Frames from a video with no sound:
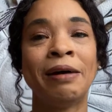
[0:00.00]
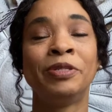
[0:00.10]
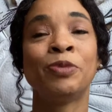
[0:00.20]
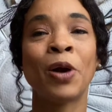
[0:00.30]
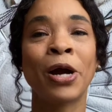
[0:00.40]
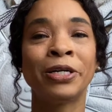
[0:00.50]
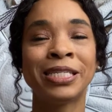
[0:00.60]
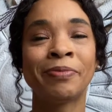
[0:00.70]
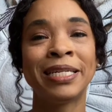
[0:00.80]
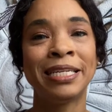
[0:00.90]
Tomorrow
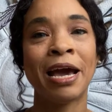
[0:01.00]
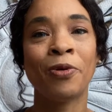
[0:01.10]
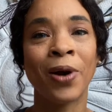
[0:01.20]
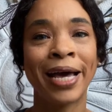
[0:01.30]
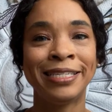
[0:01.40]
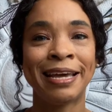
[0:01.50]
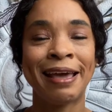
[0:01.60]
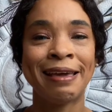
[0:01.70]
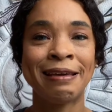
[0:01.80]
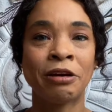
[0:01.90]
is my DIY
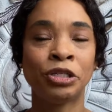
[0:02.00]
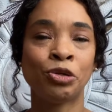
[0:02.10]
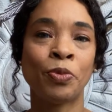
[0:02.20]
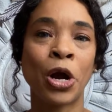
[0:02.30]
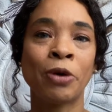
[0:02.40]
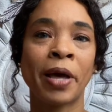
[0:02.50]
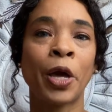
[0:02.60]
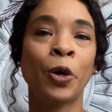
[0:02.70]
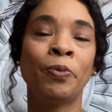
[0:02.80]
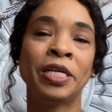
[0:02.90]
day, and on tomorrow my
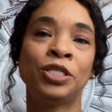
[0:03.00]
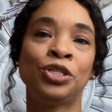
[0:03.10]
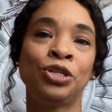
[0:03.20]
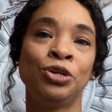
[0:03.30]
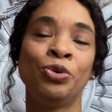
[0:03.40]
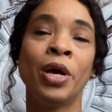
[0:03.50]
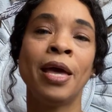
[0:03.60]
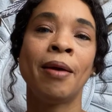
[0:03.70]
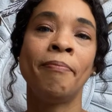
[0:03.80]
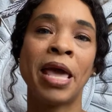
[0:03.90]
hope is to
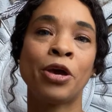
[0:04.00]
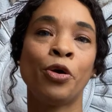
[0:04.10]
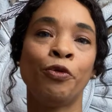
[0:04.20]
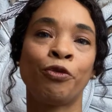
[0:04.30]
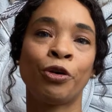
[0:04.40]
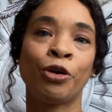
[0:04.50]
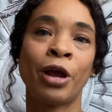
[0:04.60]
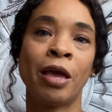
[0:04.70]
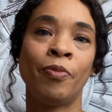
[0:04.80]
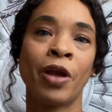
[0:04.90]
make over
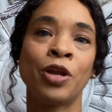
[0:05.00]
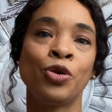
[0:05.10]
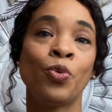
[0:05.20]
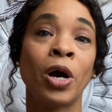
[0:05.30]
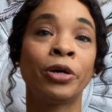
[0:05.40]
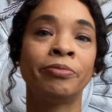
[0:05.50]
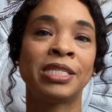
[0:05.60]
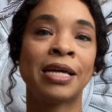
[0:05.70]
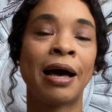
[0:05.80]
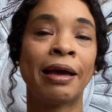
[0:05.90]
a brand new welcome
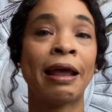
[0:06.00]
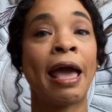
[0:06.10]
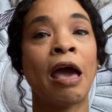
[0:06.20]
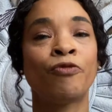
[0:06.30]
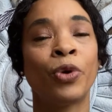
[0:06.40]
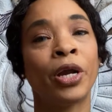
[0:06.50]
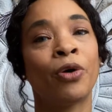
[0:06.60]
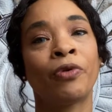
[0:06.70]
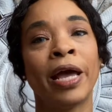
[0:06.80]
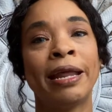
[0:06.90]
sign. I have one
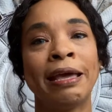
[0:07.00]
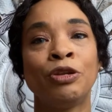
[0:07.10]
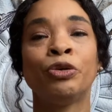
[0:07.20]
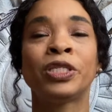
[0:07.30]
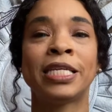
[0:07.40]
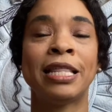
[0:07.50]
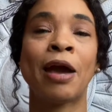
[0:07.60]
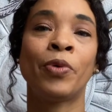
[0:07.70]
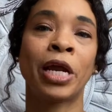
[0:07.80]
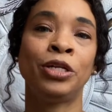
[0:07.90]
already, and you'll see
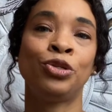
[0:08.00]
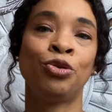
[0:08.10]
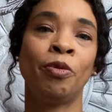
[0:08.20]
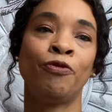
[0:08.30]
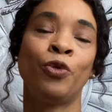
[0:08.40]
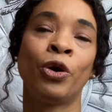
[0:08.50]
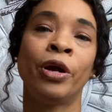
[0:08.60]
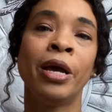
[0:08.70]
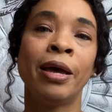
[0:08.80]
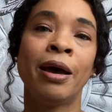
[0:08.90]
that when I do the before
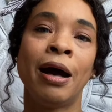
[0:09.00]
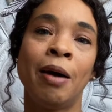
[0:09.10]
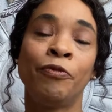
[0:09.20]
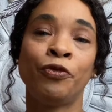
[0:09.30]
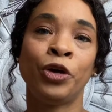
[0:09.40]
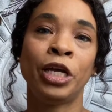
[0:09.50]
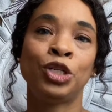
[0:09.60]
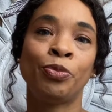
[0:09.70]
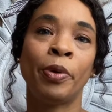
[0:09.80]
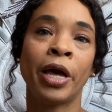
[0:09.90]

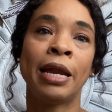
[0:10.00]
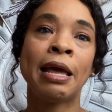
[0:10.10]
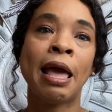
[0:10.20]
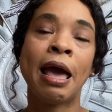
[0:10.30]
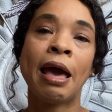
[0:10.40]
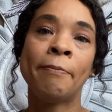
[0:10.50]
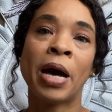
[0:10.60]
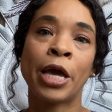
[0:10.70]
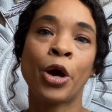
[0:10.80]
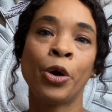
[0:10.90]
footage, but
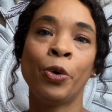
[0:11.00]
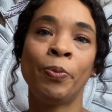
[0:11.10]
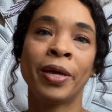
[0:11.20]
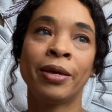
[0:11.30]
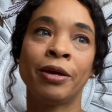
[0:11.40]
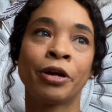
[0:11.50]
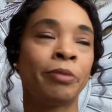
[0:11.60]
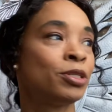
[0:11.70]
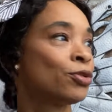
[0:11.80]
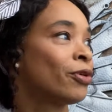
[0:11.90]
my hope, here
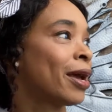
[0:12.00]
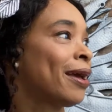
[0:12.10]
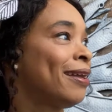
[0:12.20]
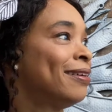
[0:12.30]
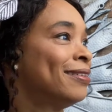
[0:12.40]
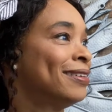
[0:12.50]
comes the rain.